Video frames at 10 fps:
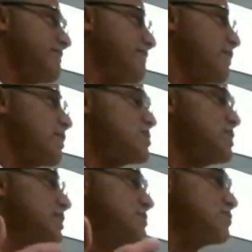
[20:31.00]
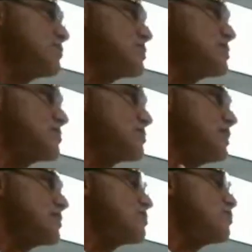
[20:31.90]
for her. She doesn't
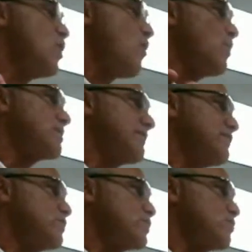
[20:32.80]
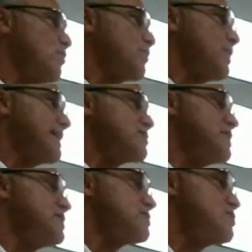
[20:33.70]
know what the future will bring. She
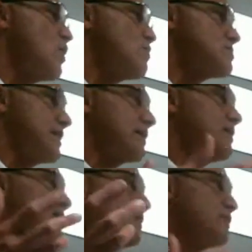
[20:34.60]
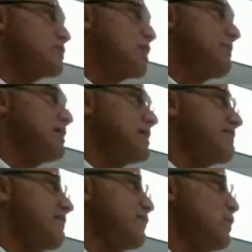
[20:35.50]
just knows that there's going to be a
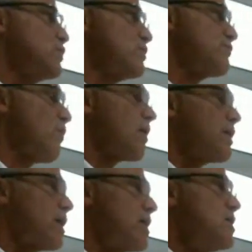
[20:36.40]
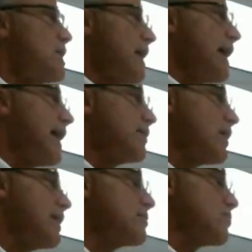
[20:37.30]
different future for her. And
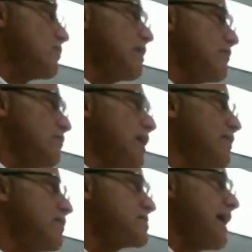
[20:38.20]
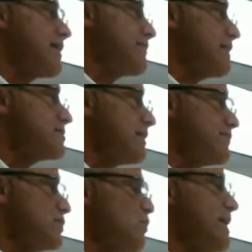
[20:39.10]
the other side of it is if
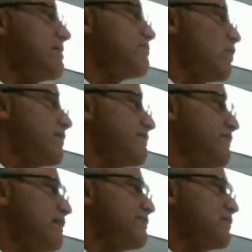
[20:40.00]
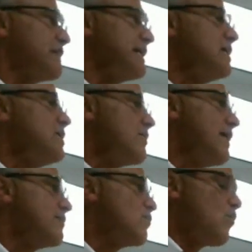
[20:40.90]
she's waiting for it fearfully,
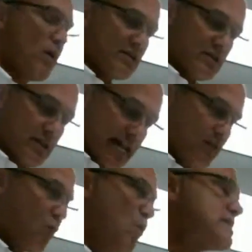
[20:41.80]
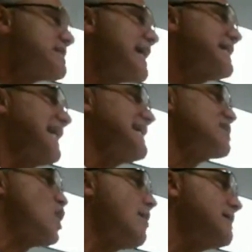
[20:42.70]
then what is that thing
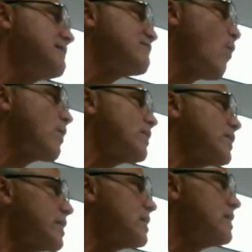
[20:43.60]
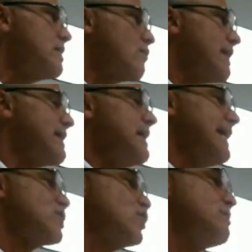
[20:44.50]
coming for her, right?
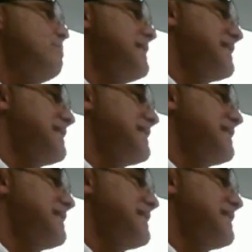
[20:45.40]
It could be